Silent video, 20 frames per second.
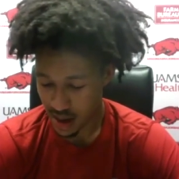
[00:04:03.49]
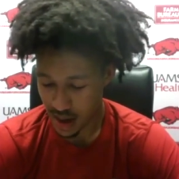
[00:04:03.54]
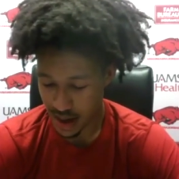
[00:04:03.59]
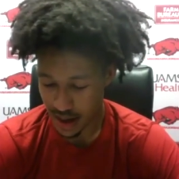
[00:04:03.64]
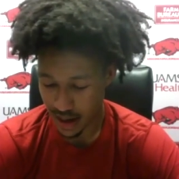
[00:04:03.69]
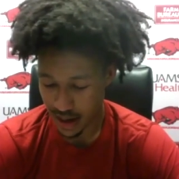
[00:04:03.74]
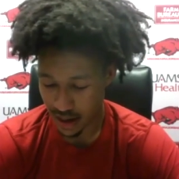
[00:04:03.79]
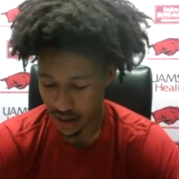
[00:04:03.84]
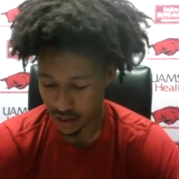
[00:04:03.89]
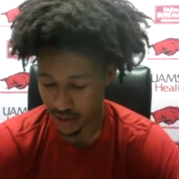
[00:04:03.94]

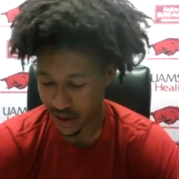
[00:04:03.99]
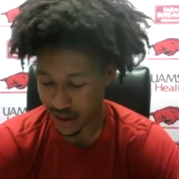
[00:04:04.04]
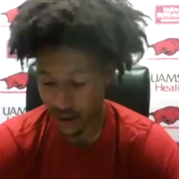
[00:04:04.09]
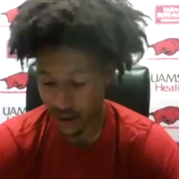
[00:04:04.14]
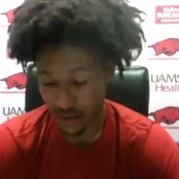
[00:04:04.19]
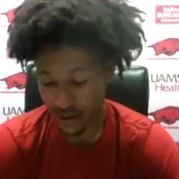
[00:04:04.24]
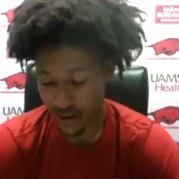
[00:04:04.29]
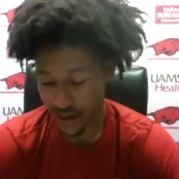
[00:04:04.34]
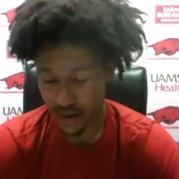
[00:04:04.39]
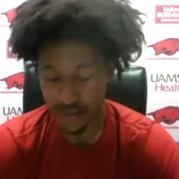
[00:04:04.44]
and we can
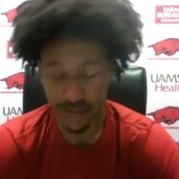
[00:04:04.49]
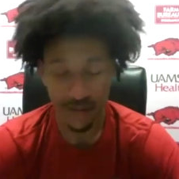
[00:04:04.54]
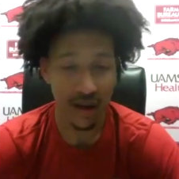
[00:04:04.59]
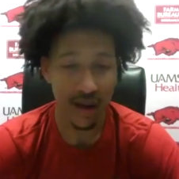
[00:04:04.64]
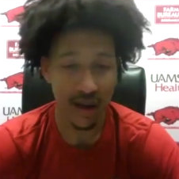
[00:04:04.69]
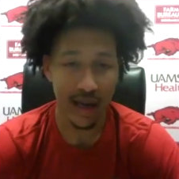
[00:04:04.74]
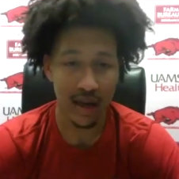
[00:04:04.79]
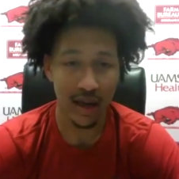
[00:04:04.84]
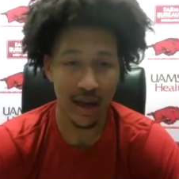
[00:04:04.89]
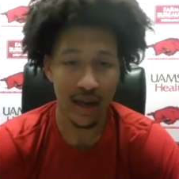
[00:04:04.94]
not we
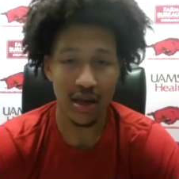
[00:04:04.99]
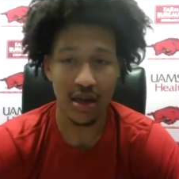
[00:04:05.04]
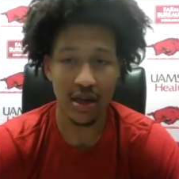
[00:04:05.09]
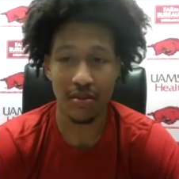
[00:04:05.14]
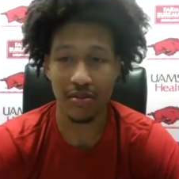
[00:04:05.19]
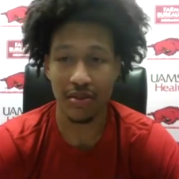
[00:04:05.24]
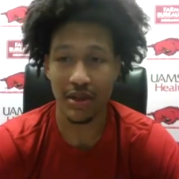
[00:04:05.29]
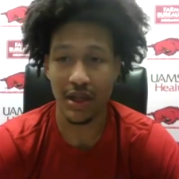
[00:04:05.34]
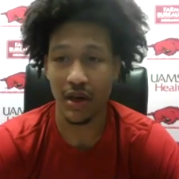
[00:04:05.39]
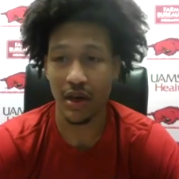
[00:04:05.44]
definitely can't let
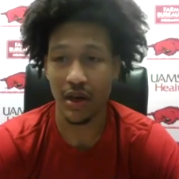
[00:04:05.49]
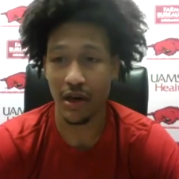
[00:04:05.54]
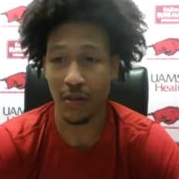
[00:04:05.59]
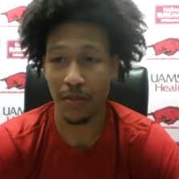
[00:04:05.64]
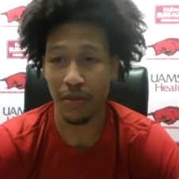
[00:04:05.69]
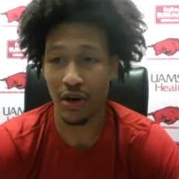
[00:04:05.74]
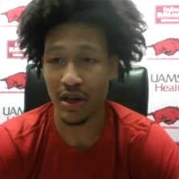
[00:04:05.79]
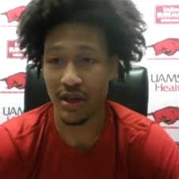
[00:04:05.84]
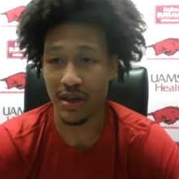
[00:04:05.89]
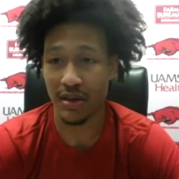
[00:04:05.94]
them turn into
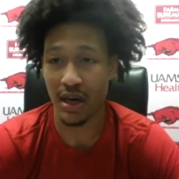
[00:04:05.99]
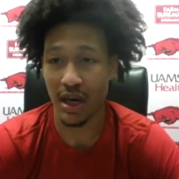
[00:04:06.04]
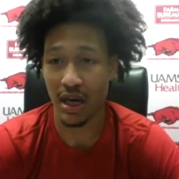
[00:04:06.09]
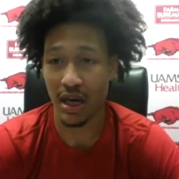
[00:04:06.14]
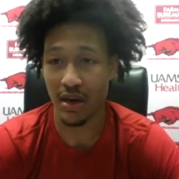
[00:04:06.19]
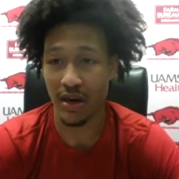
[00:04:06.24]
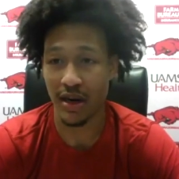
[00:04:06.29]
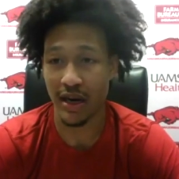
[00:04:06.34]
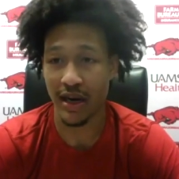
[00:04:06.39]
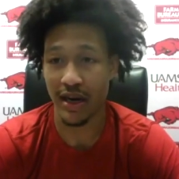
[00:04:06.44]
points on the
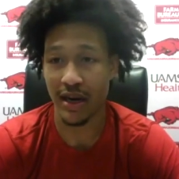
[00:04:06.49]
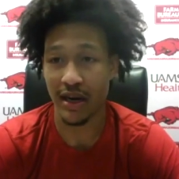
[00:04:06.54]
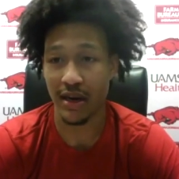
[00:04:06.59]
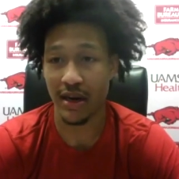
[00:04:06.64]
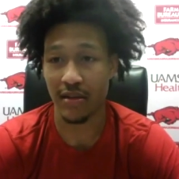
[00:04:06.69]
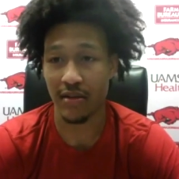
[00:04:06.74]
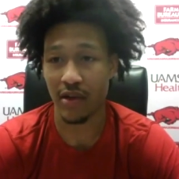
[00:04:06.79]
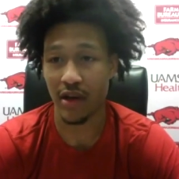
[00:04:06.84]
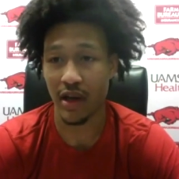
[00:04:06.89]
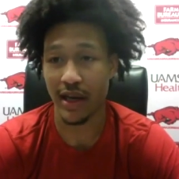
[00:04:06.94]
other end and